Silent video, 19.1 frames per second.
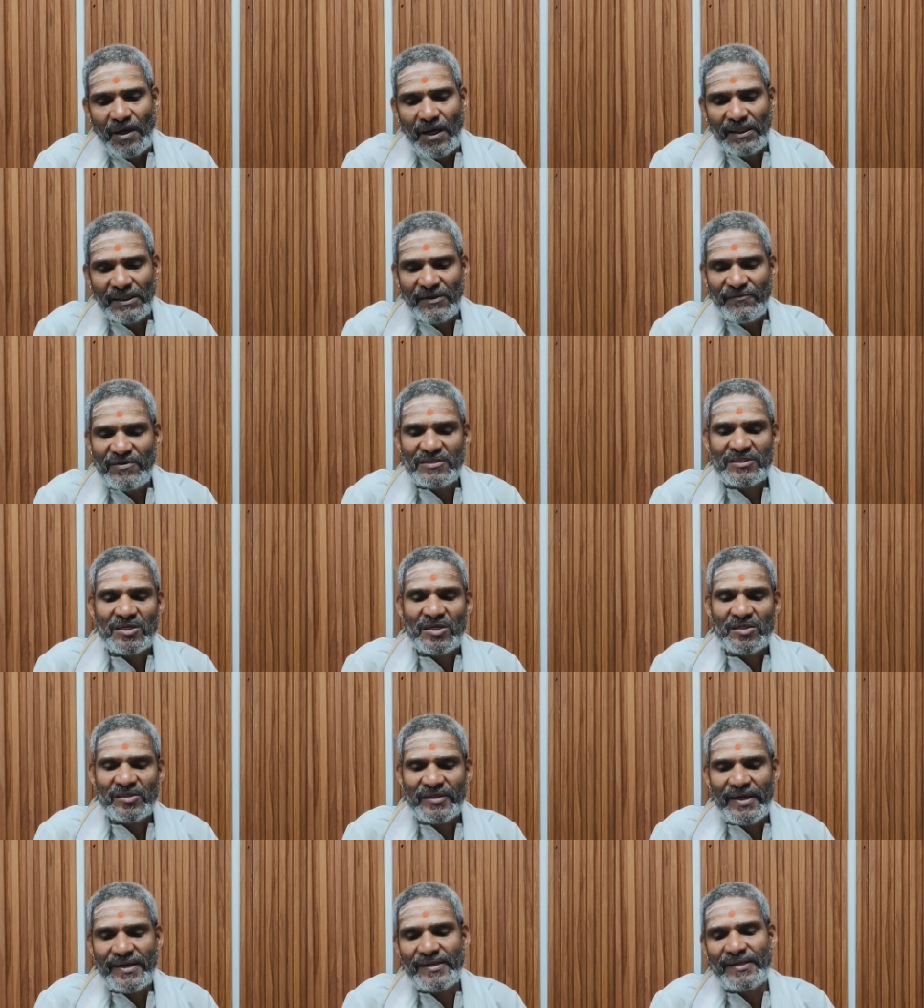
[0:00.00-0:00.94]
On the western
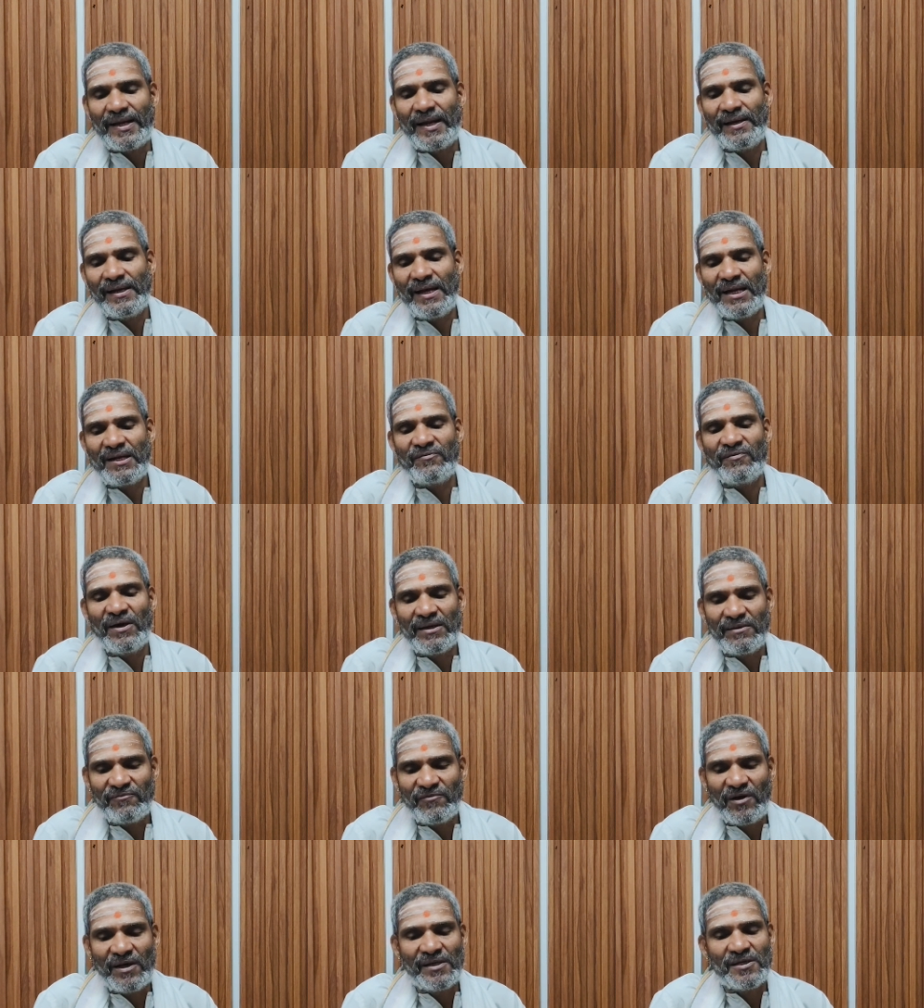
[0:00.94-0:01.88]
side, 10
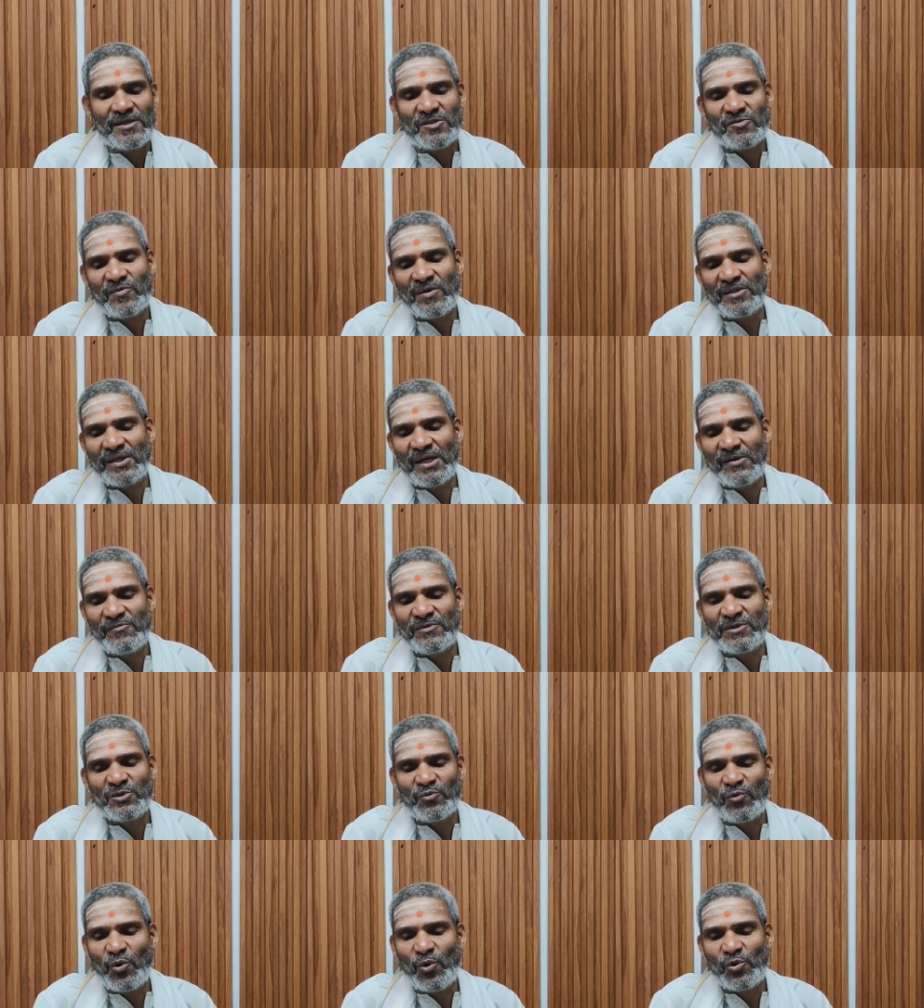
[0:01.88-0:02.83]
lakh warriors were there with
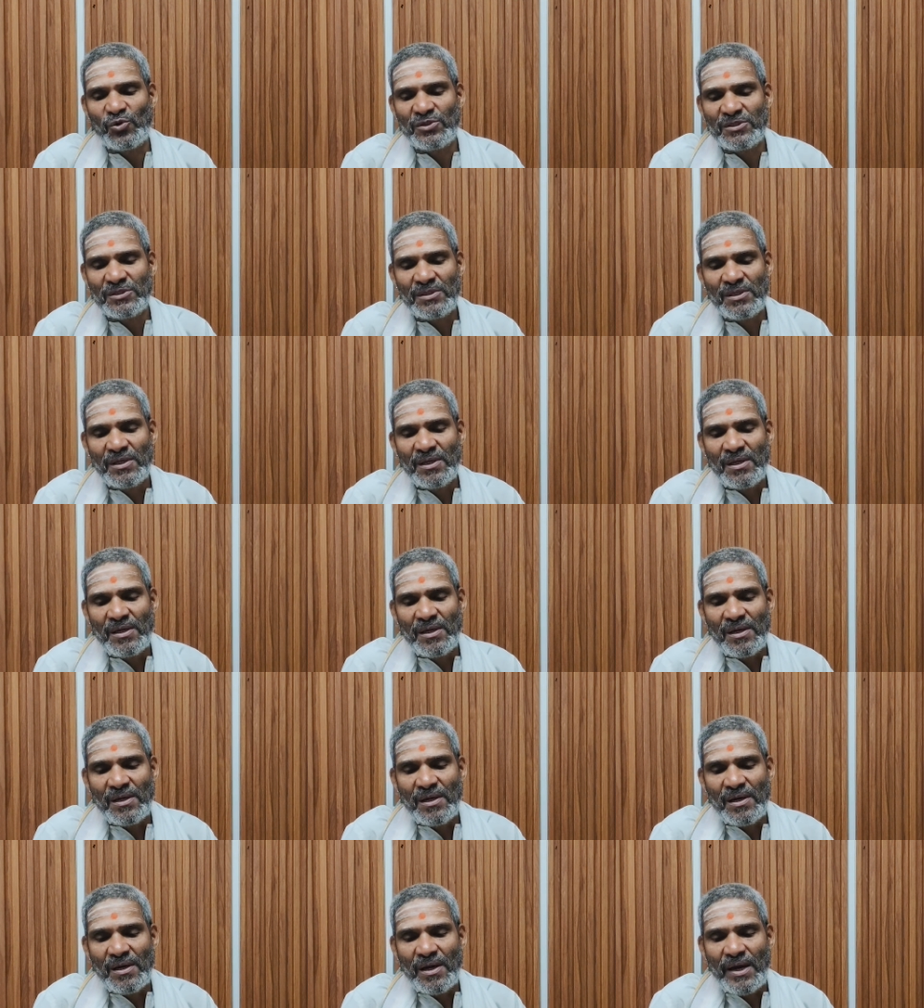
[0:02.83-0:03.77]
swords,
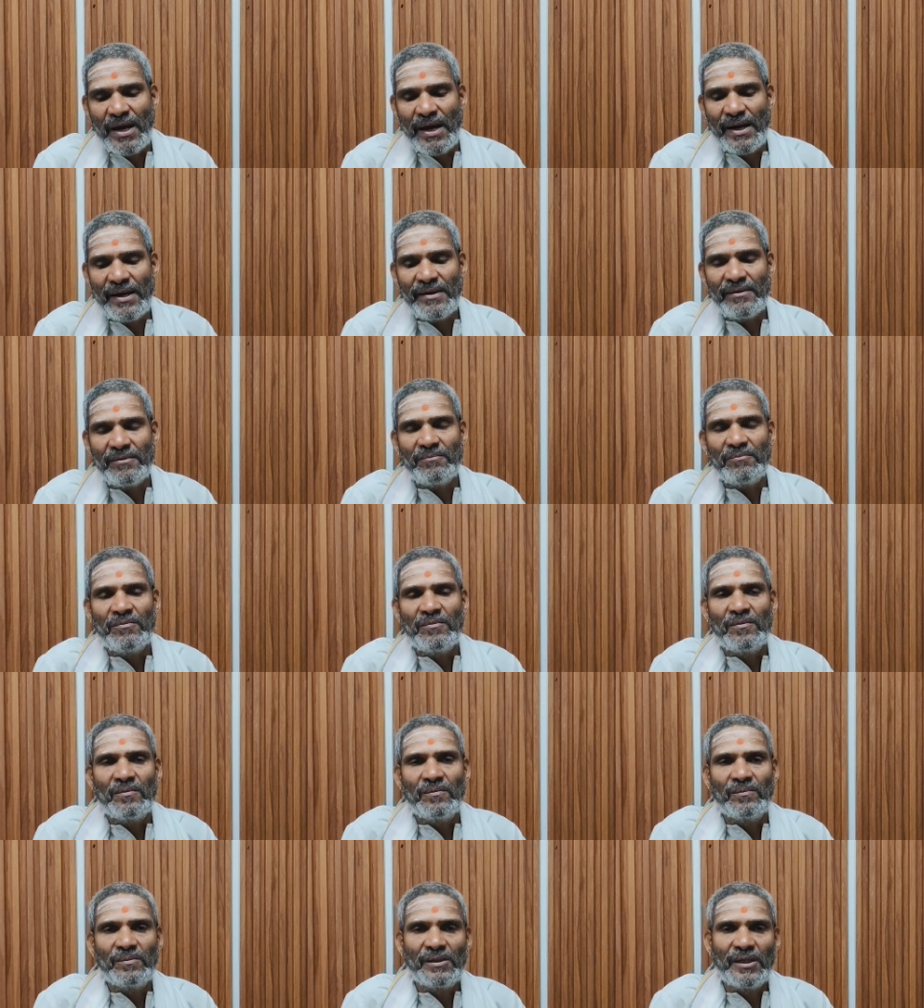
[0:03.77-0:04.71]
and
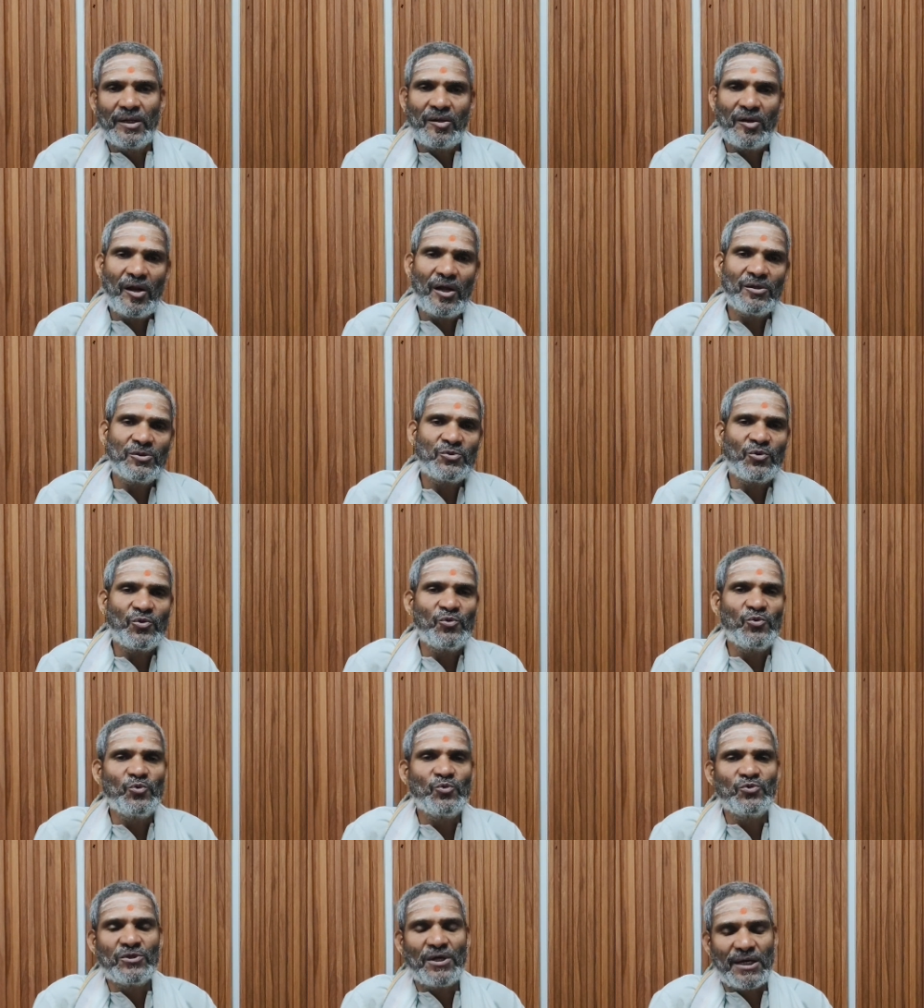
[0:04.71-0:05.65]
they can also
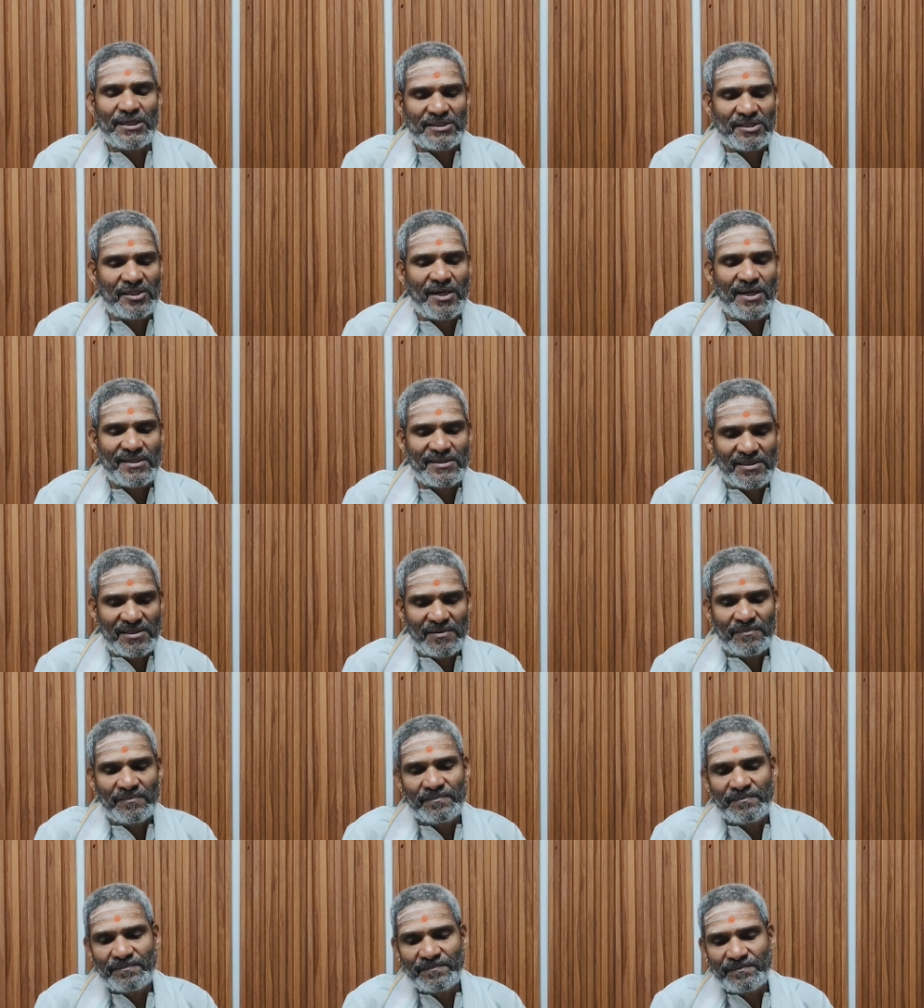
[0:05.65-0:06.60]
use astras.
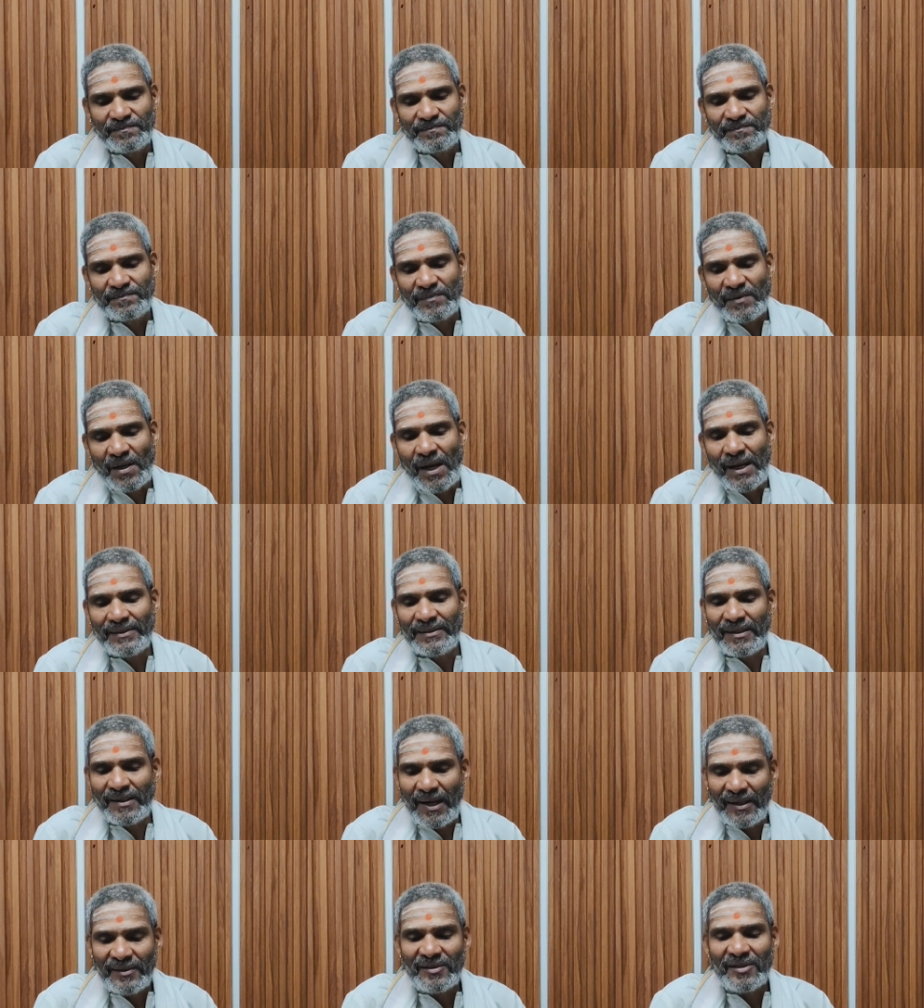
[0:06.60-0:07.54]
On the
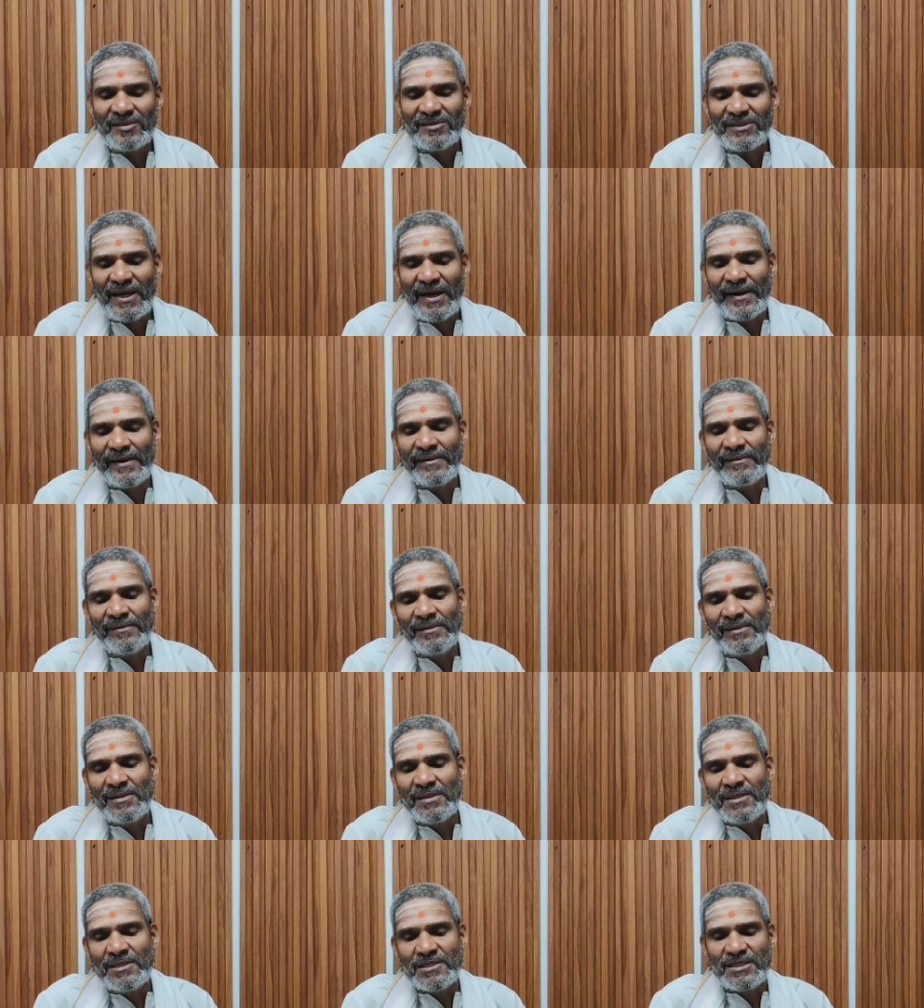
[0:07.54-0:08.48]
northern side,
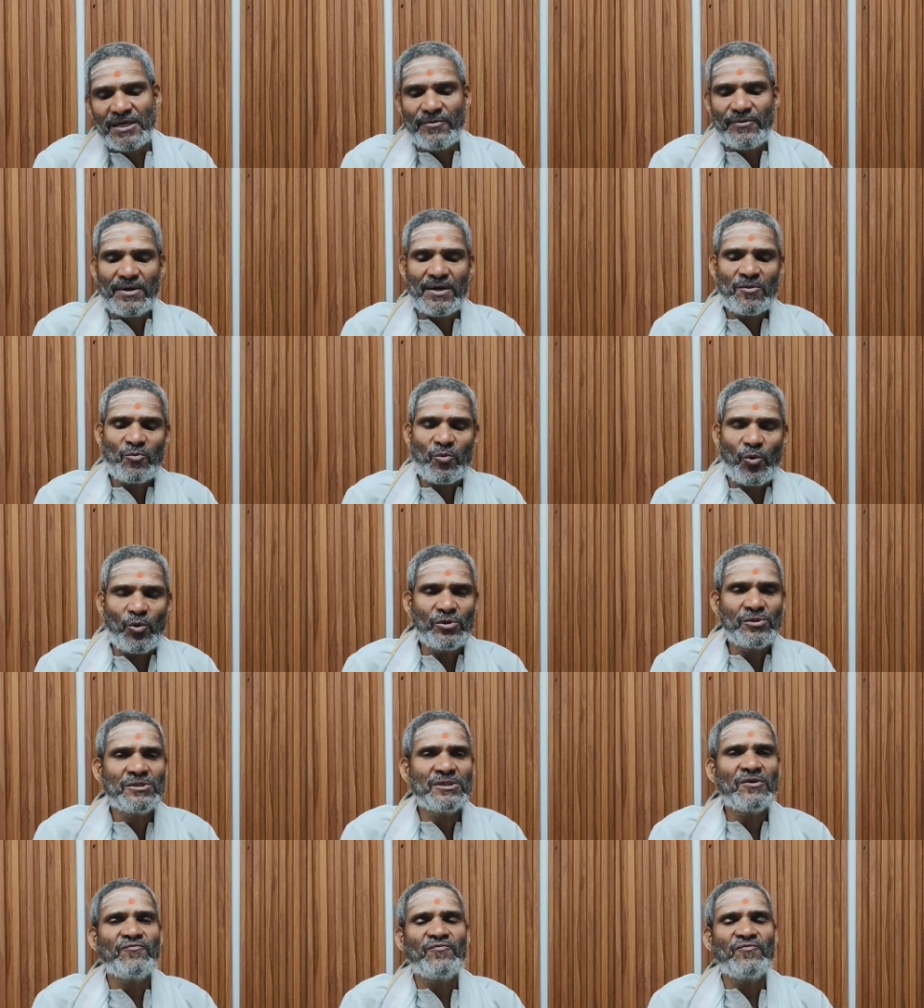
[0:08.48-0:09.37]
several crores